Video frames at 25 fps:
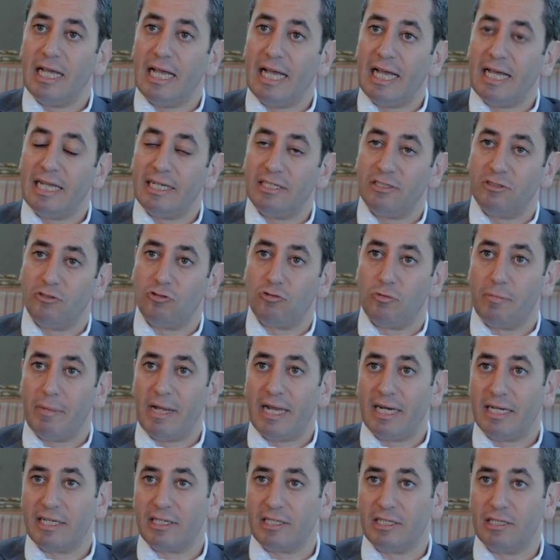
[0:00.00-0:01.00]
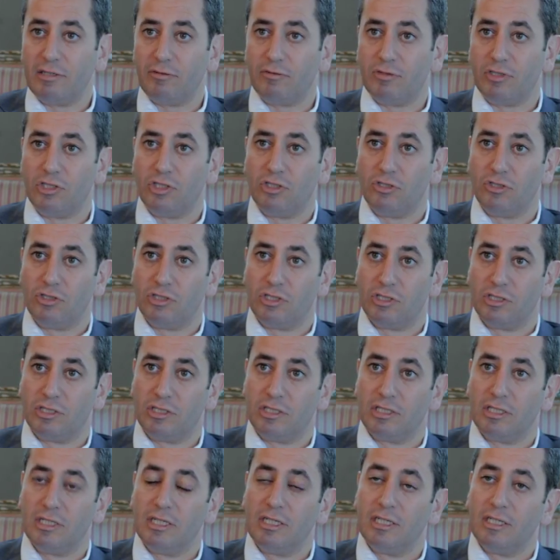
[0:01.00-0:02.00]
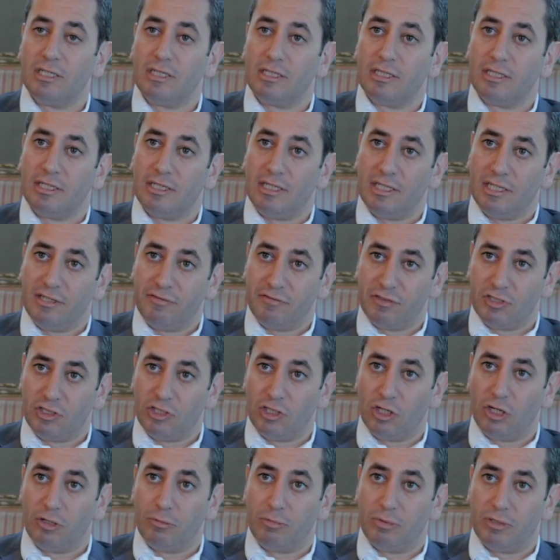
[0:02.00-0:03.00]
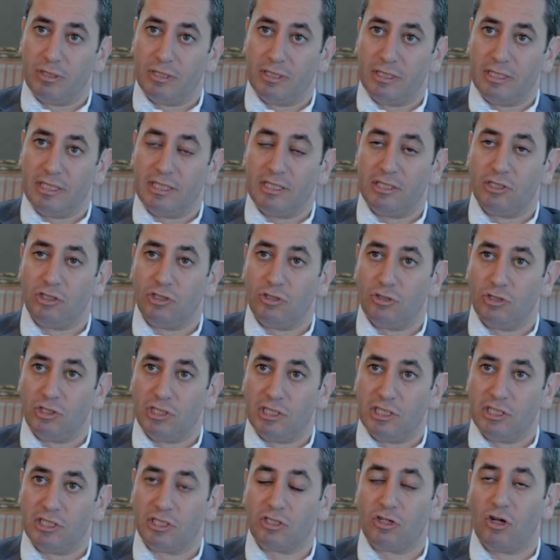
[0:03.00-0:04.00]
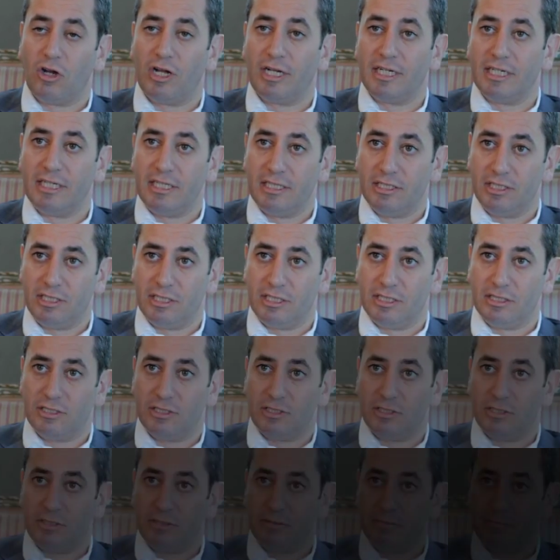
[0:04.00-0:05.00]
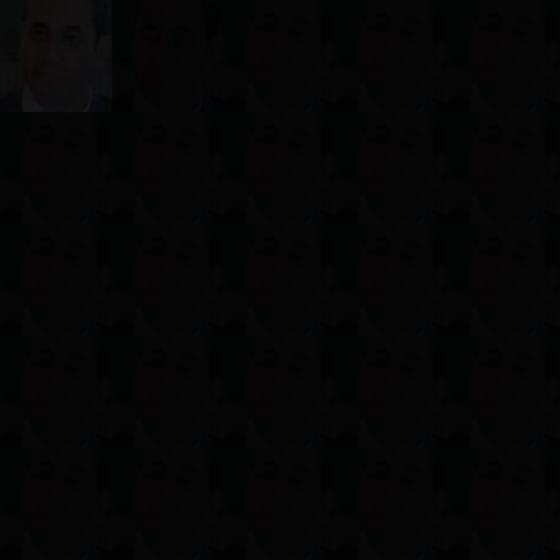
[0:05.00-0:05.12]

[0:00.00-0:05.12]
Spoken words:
and dramatically reduces the levodopa-induced dyskinesias.